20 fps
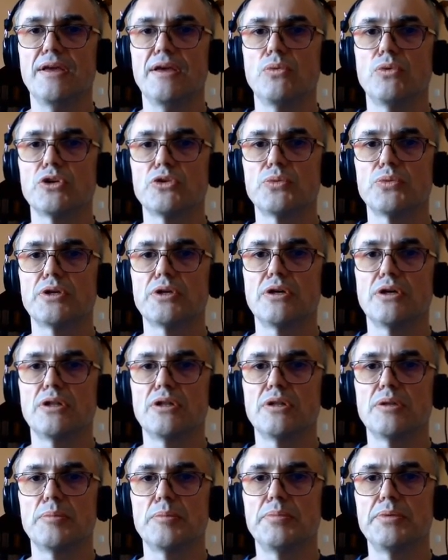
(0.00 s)
what we
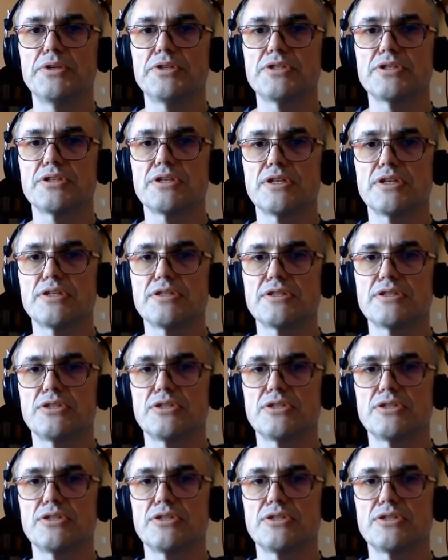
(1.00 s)
call business